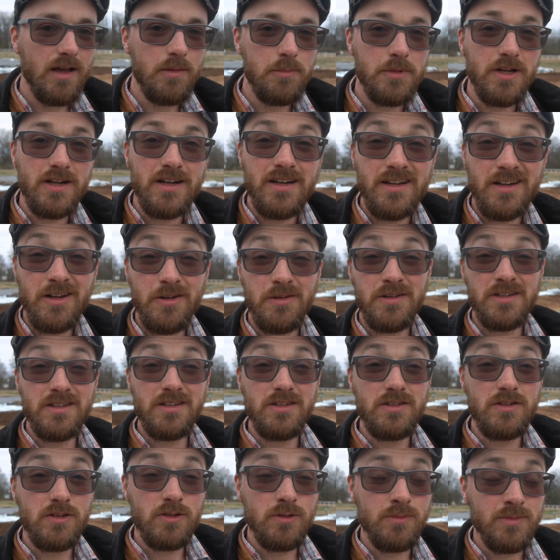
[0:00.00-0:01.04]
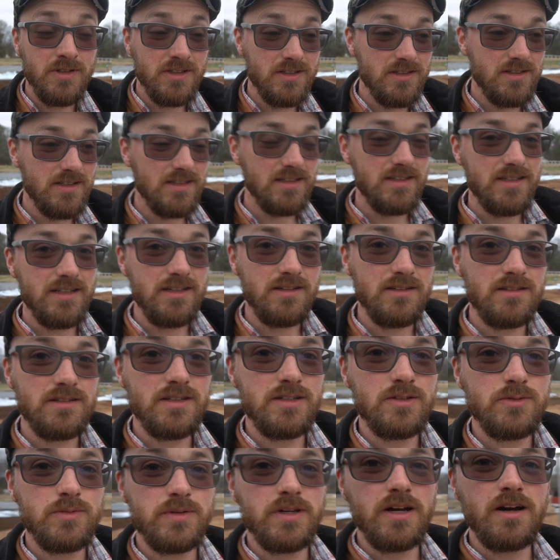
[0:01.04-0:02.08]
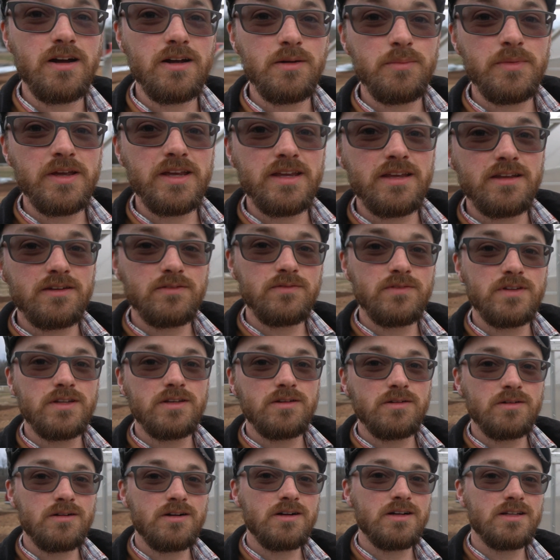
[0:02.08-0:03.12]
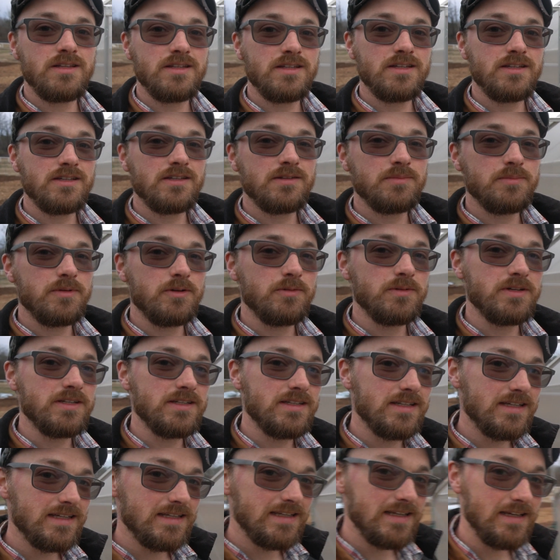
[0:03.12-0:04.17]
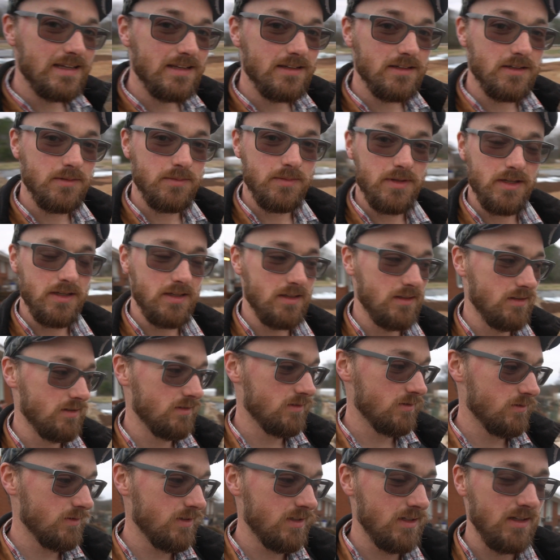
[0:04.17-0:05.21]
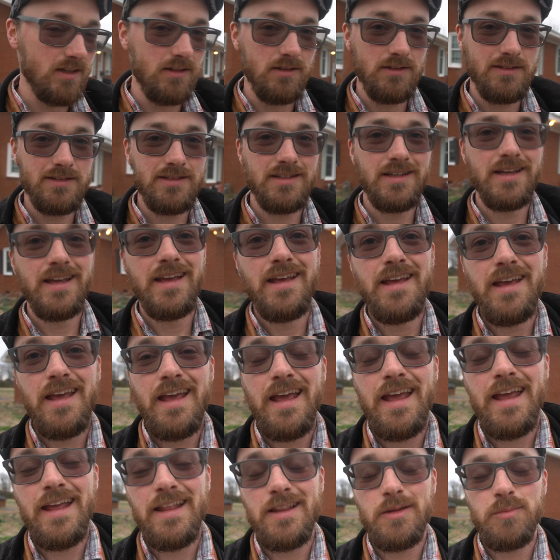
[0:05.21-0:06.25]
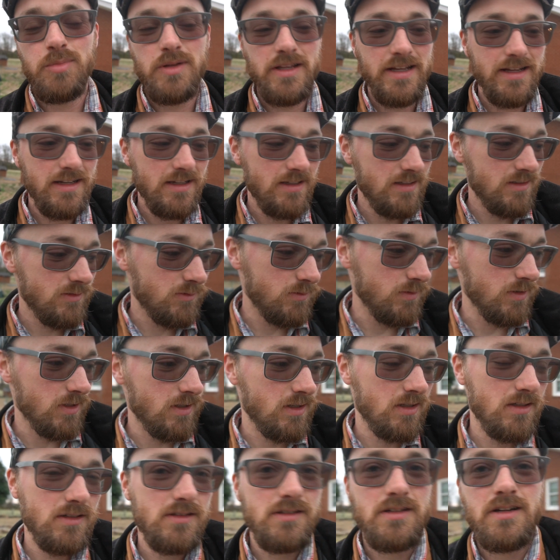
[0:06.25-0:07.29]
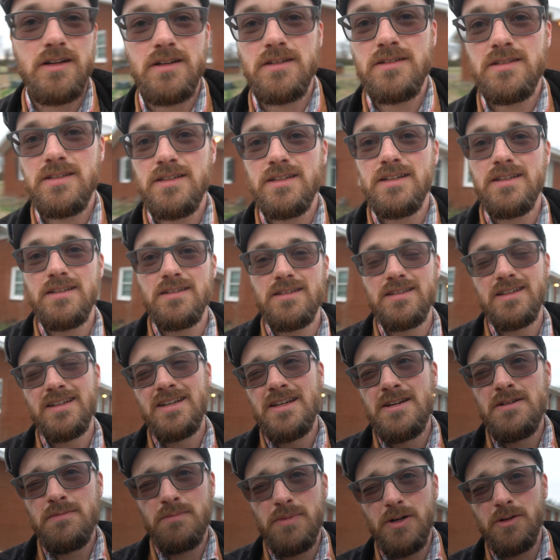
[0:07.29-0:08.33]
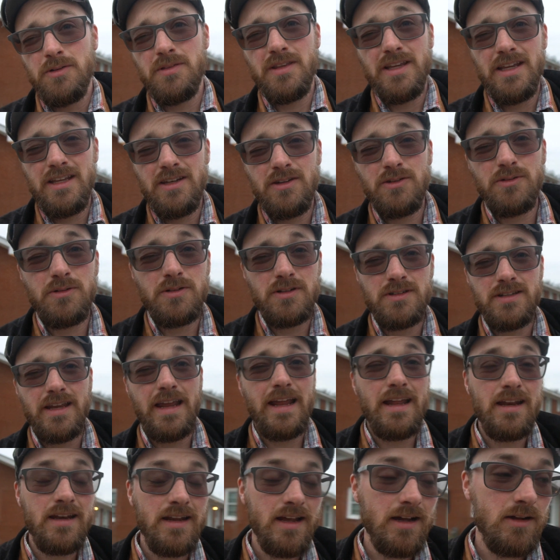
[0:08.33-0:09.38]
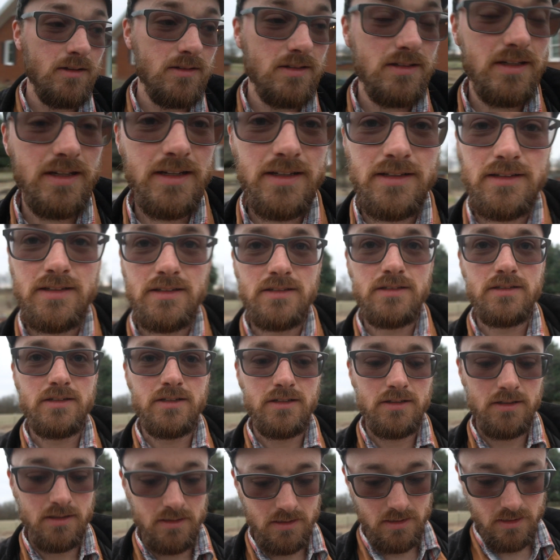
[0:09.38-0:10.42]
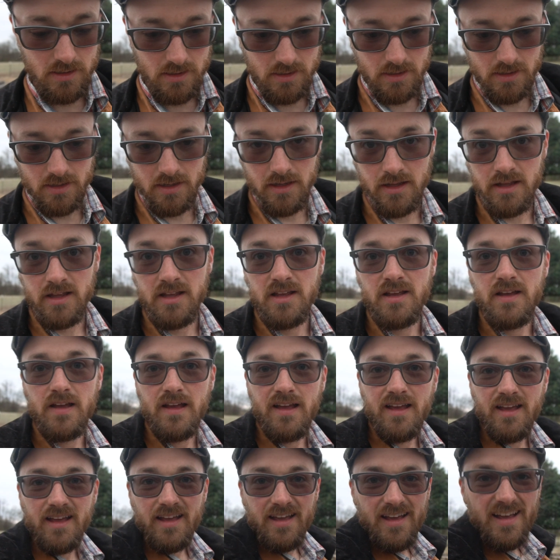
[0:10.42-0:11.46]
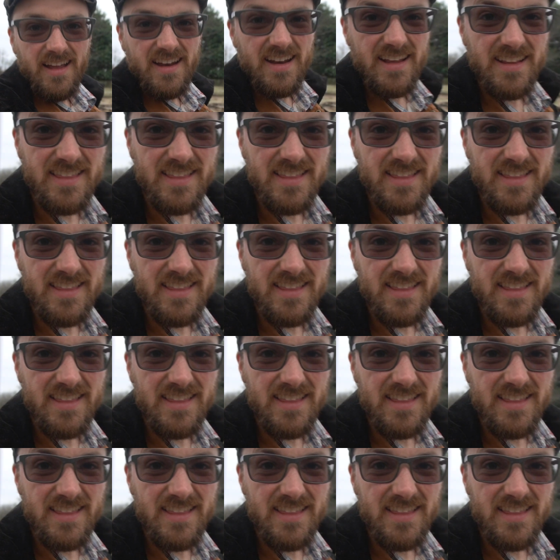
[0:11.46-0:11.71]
I'm not going to go into too much detail since we are making a video on this, but we did end up getting this greenhouse. And the plan is we're going to start seeds both indoors and outside this year. And I